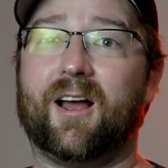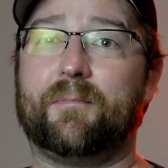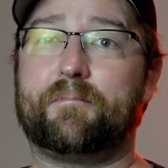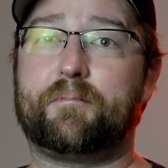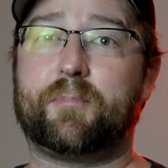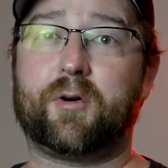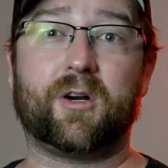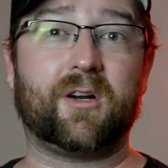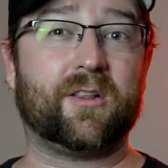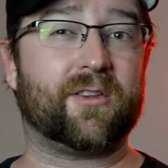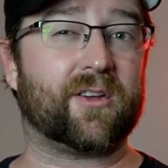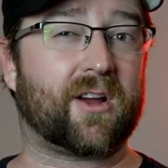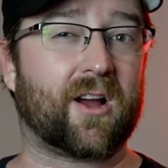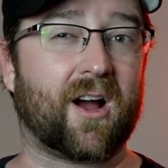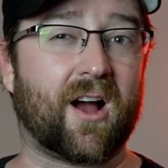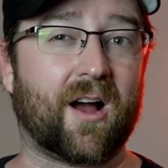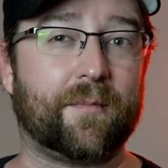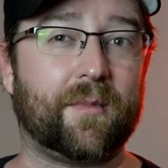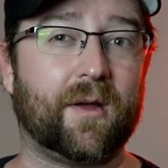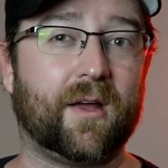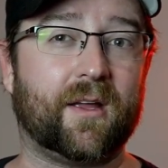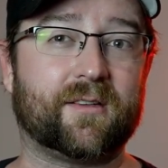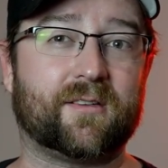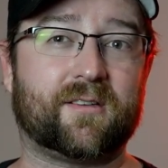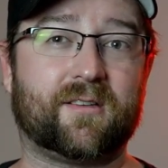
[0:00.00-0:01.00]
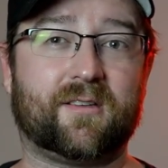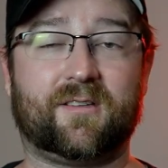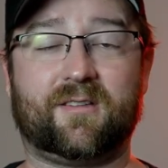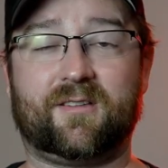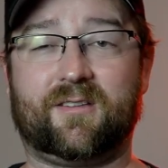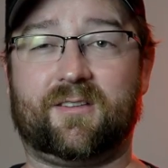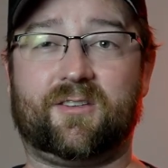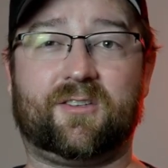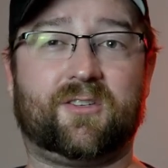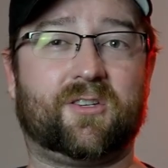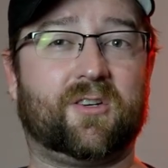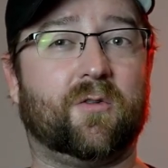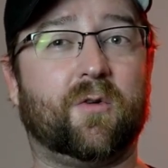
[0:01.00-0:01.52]
put it in the comments
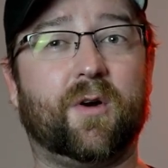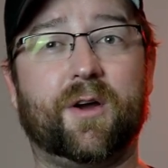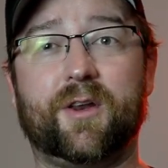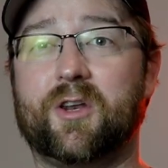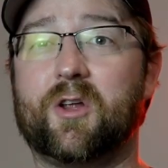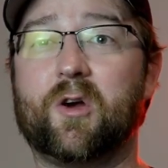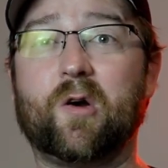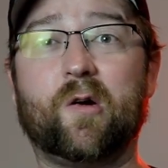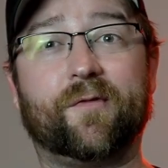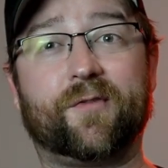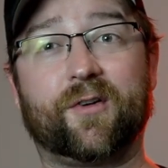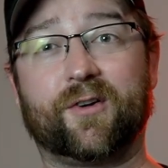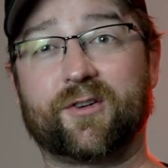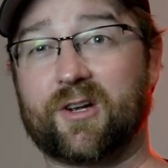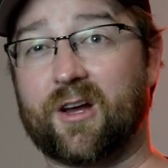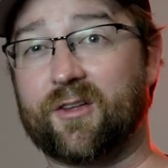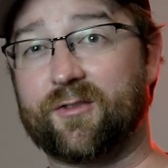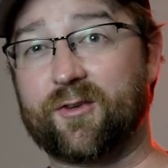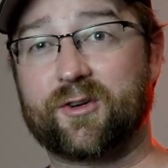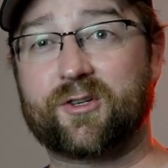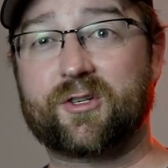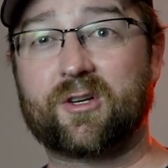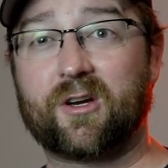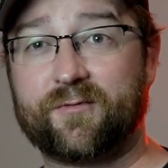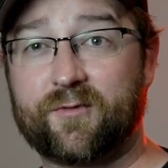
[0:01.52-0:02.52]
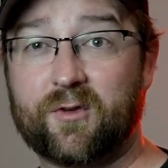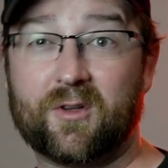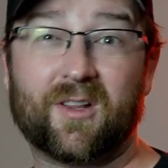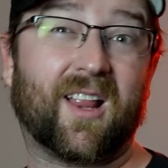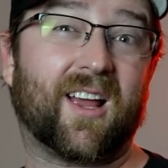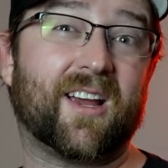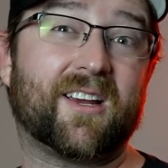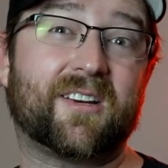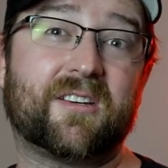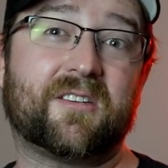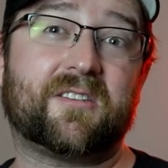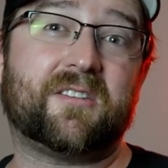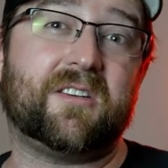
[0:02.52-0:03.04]
so I know if there's other stuff you'd
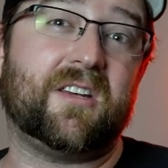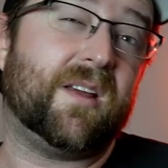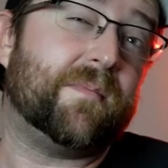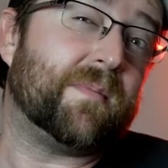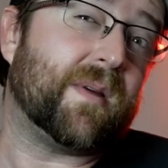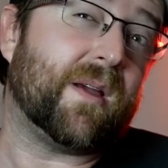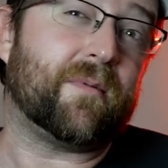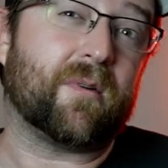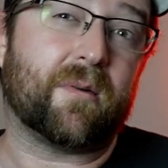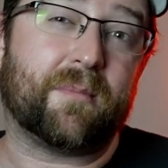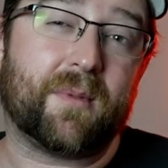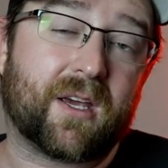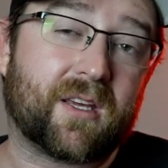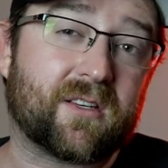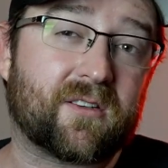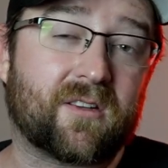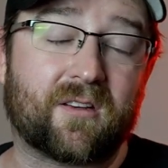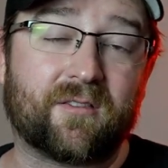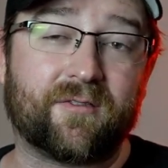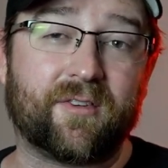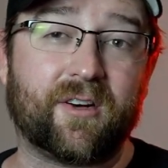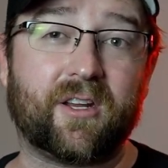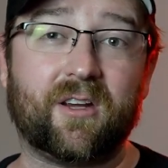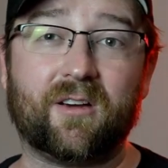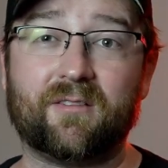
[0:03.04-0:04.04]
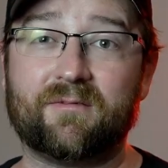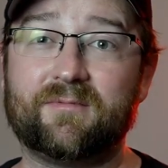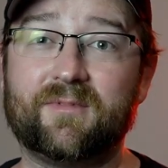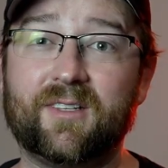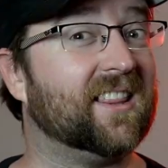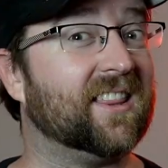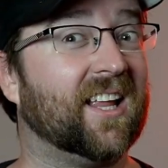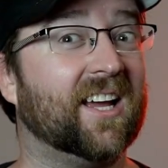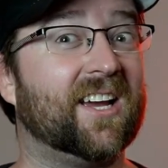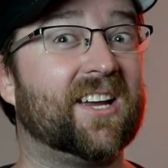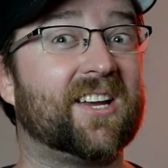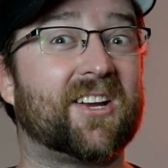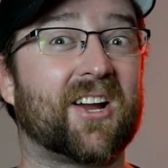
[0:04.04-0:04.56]
like to see. Maybe I'll make another video.
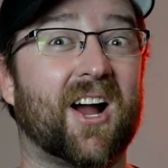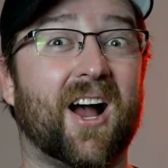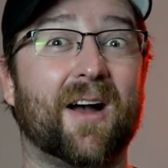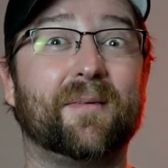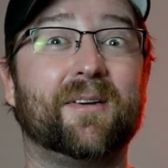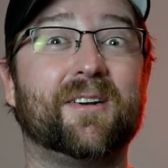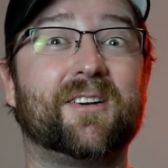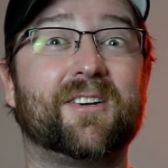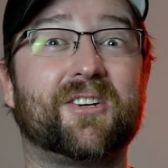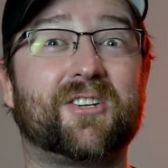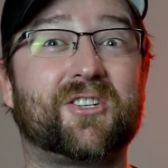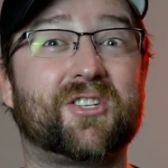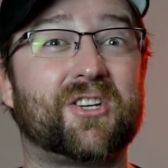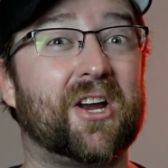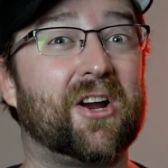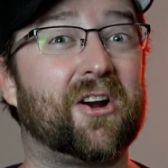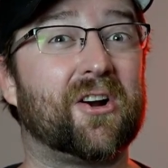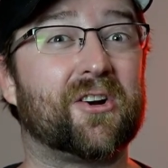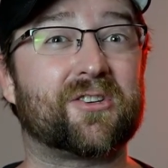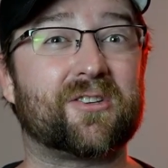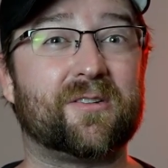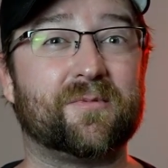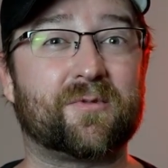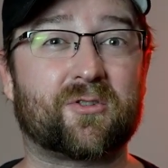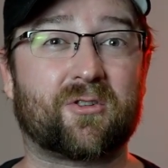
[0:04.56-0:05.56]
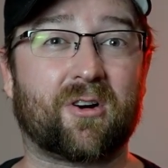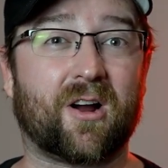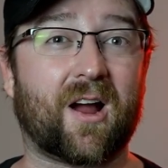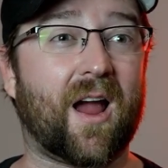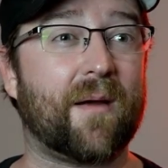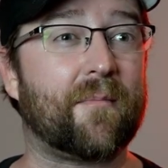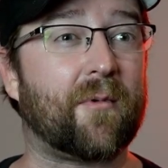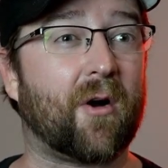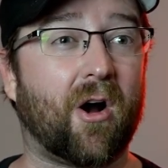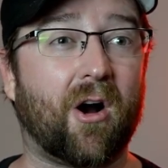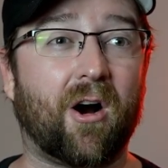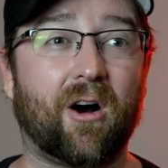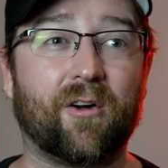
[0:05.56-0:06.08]
Like, comment, share,
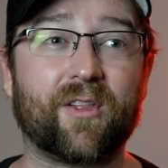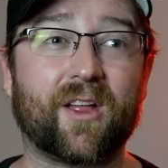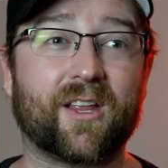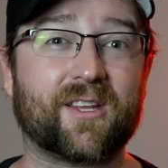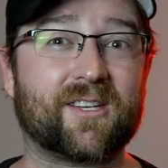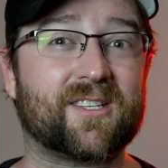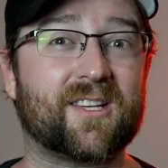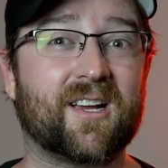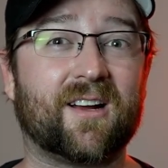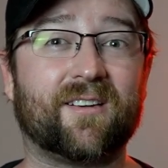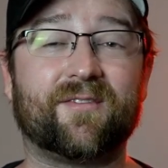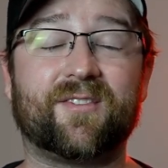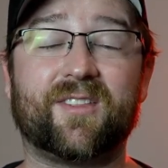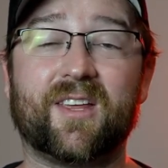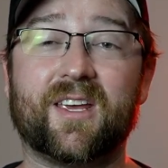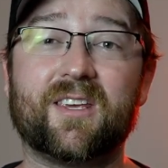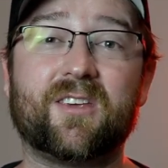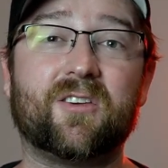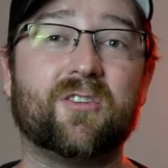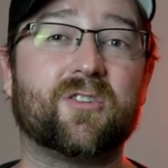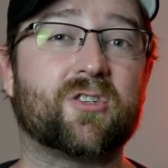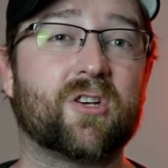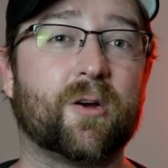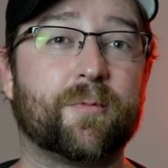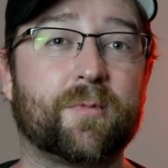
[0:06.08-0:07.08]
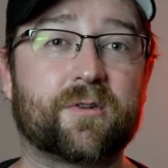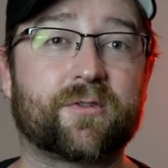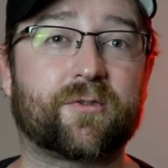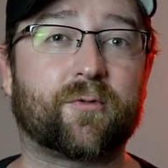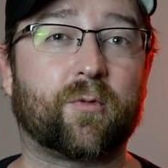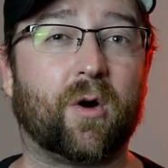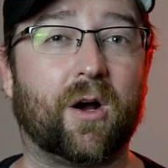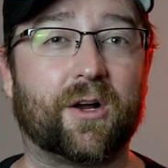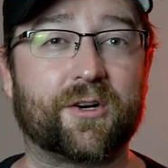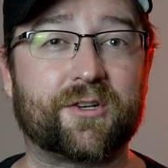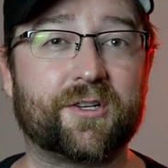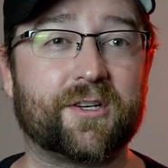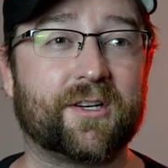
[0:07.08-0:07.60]
subscribe, all that stuff. Thank you so much for
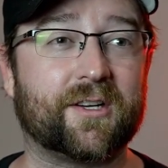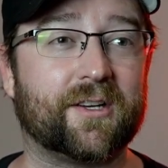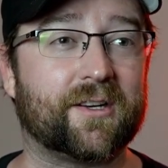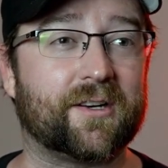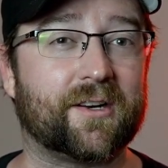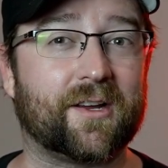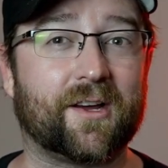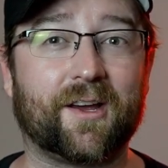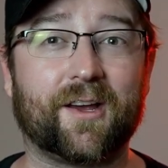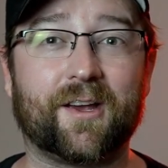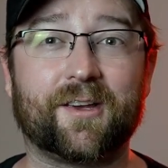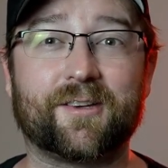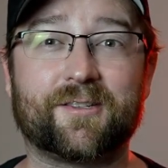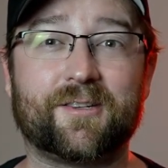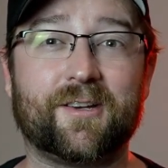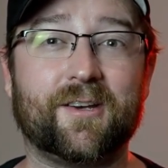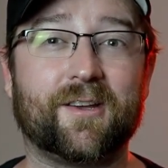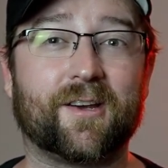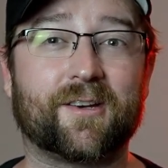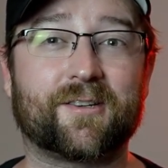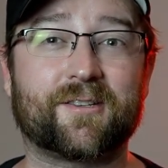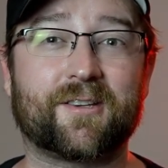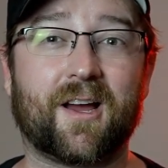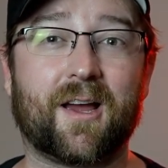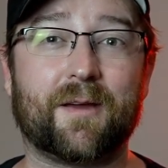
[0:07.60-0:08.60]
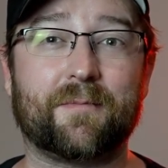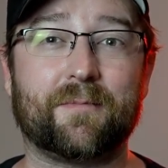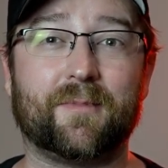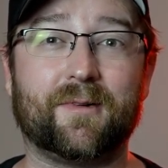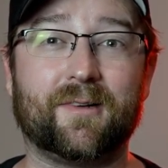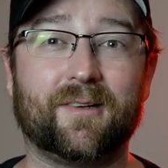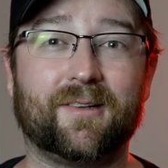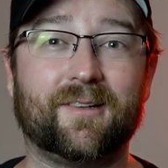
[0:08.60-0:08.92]
watching, and see you next time.